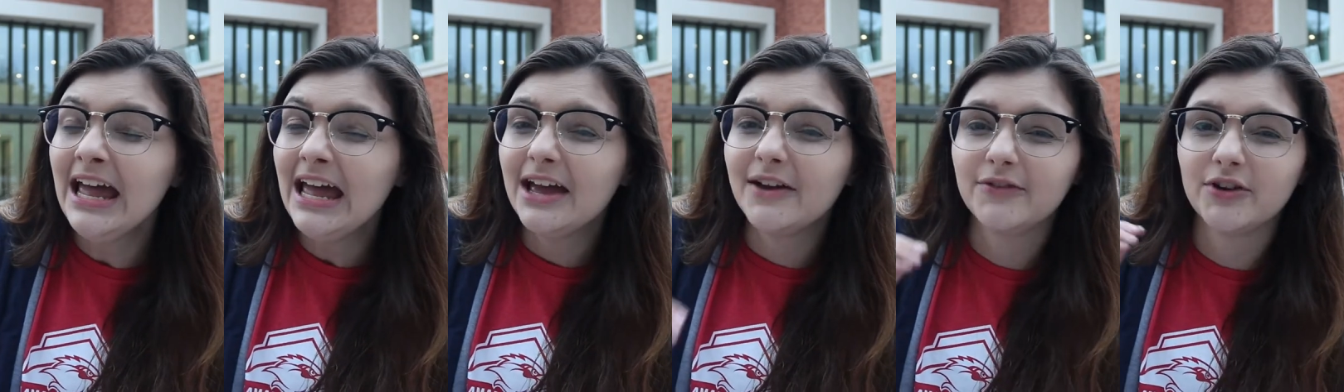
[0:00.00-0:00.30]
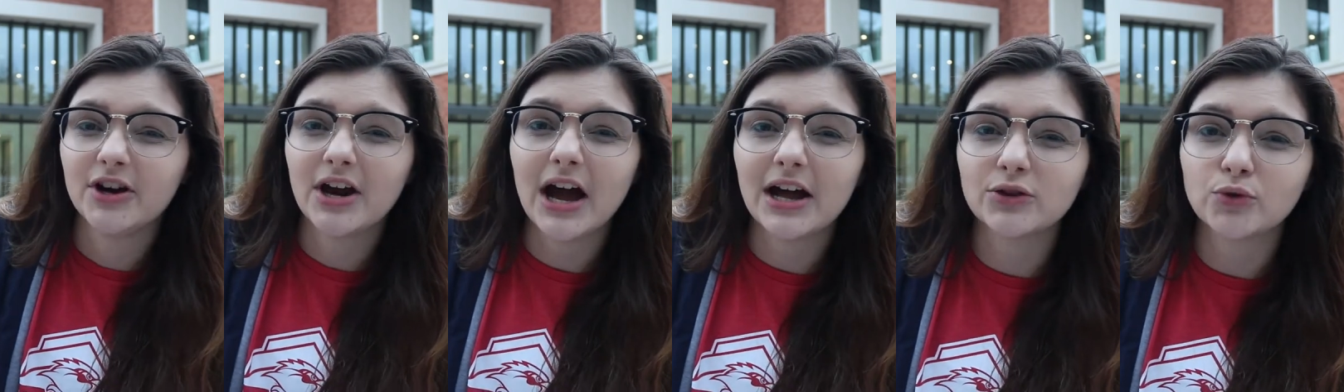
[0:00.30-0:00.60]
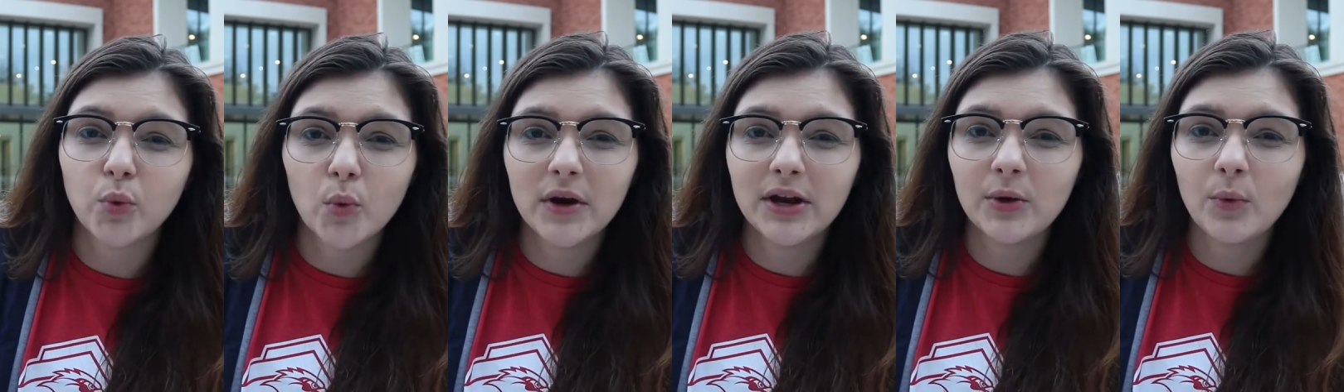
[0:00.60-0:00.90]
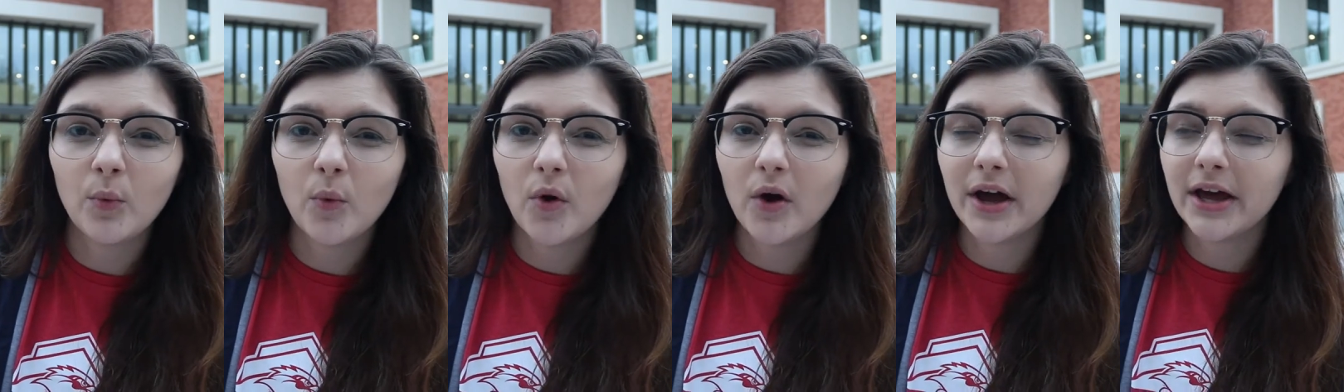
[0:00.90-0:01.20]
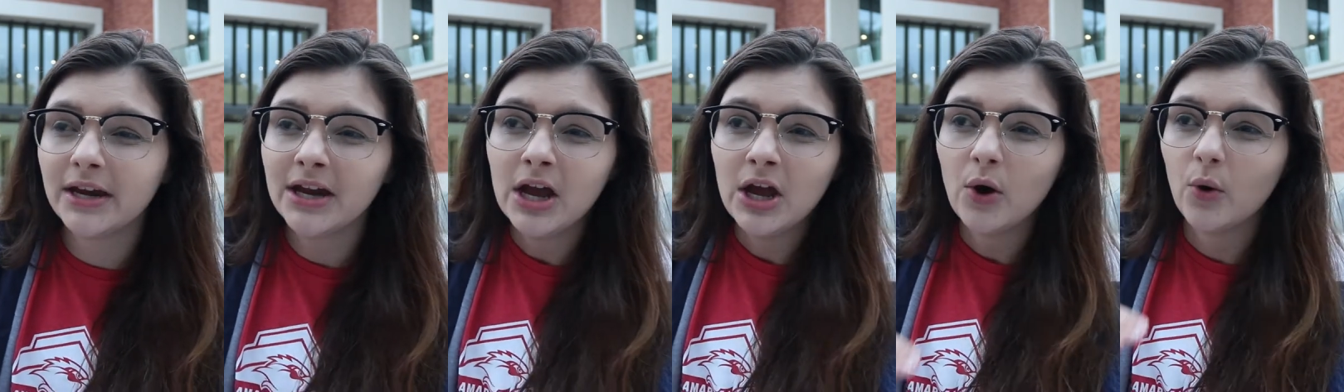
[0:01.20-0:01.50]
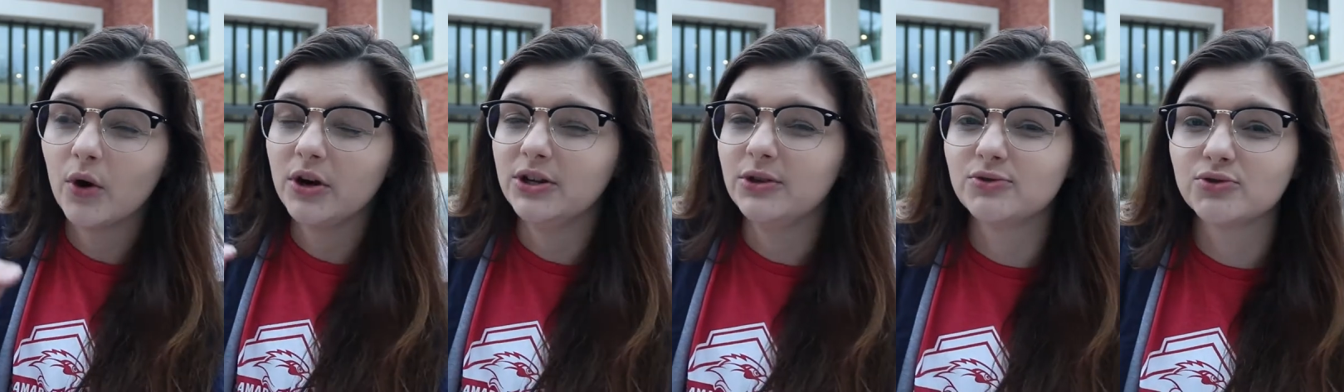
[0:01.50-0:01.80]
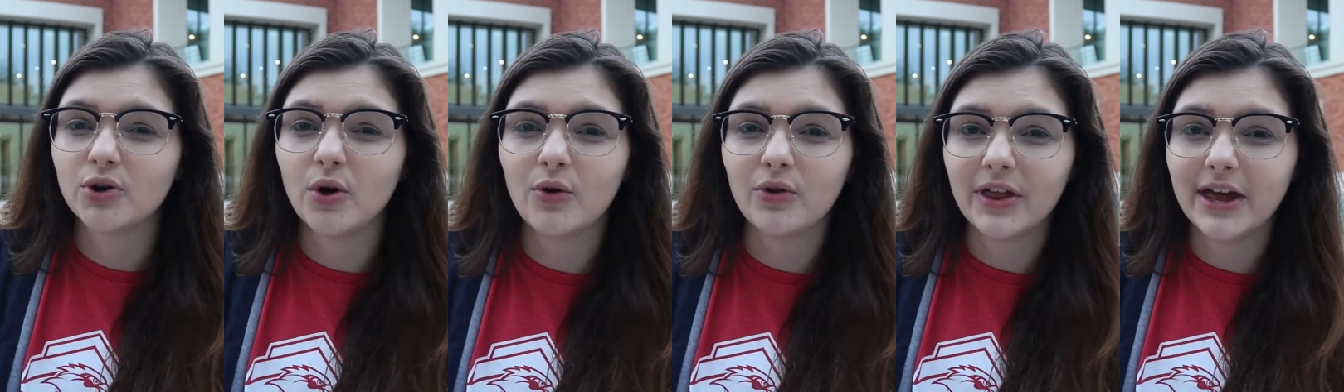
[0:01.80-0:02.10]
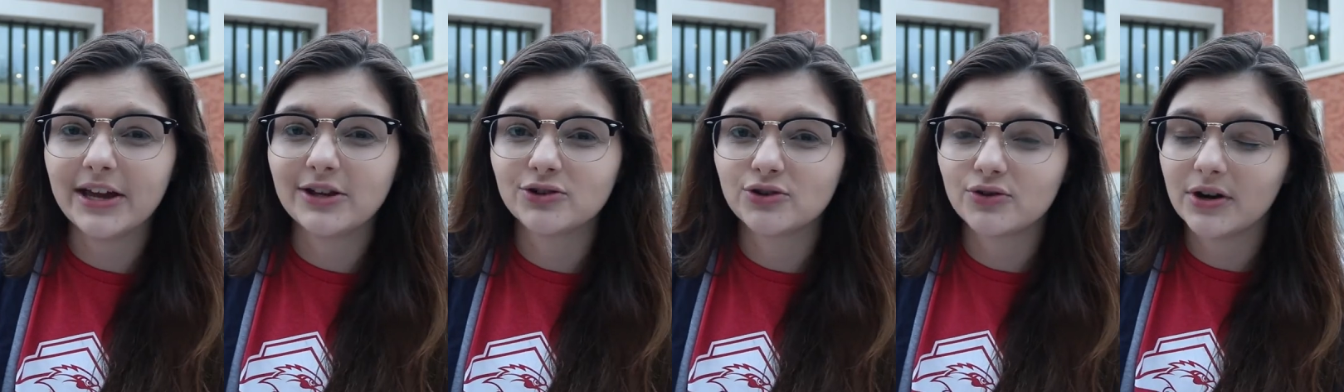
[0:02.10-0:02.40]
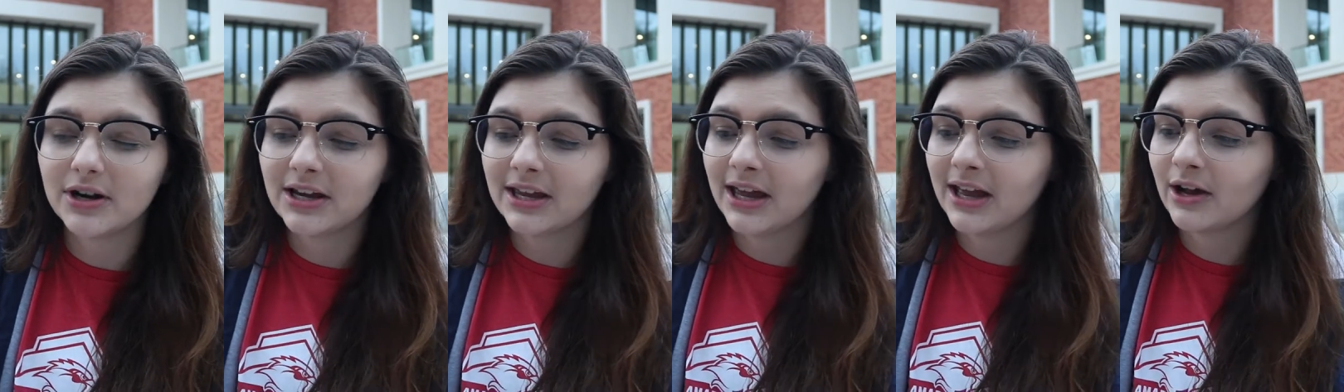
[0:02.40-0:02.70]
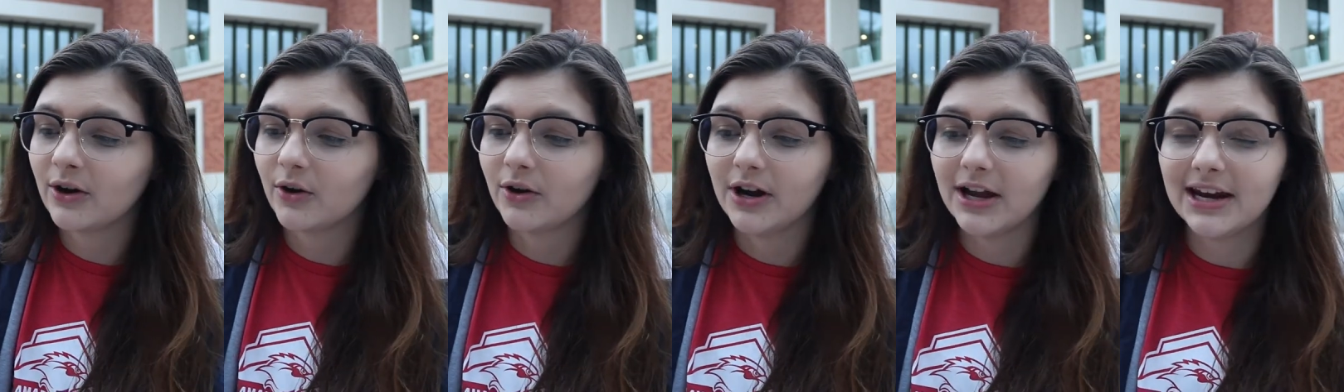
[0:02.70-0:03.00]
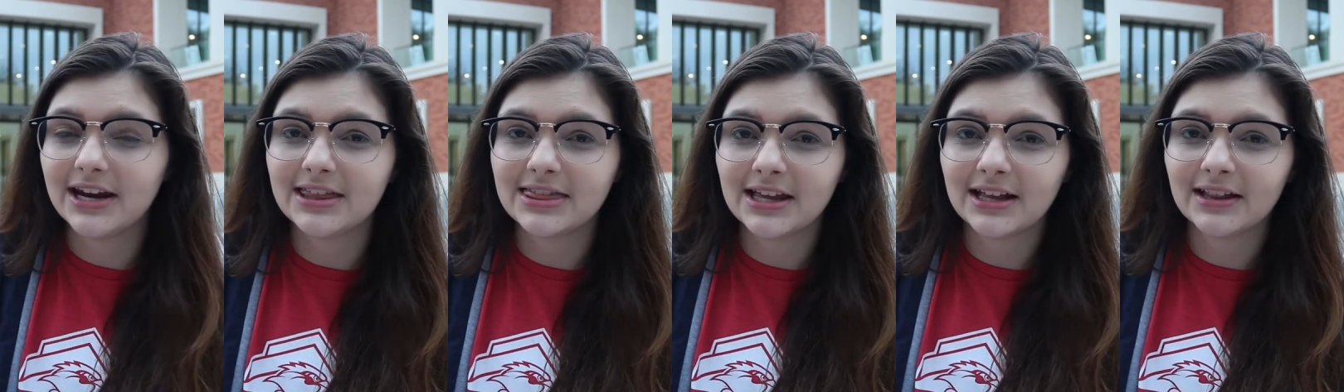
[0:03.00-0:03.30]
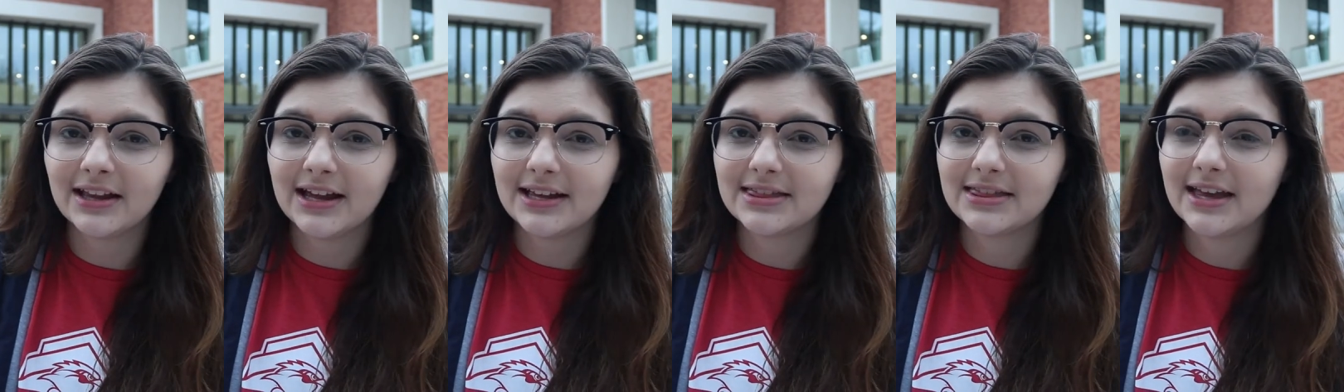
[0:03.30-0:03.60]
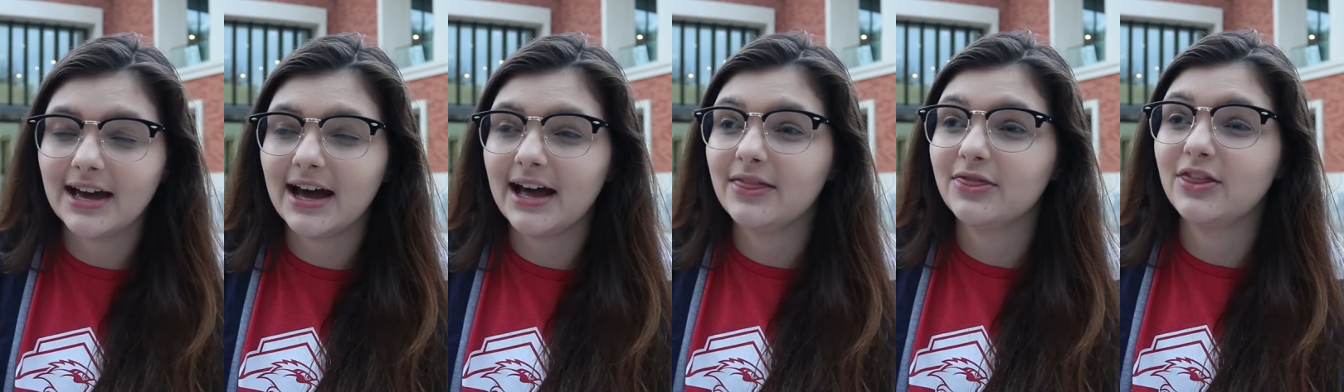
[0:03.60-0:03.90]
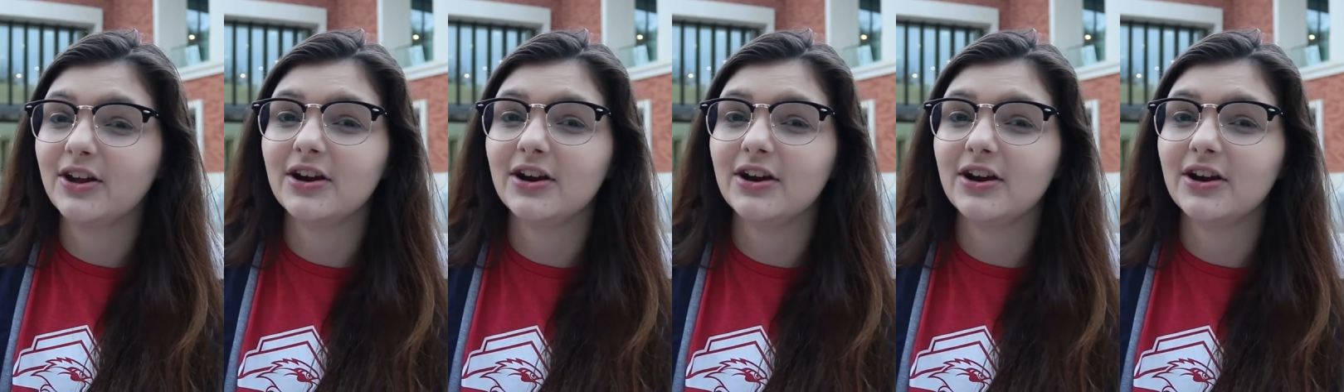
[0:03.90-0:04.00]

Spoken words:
If you're not 21 or you don't like drinking or anything like that,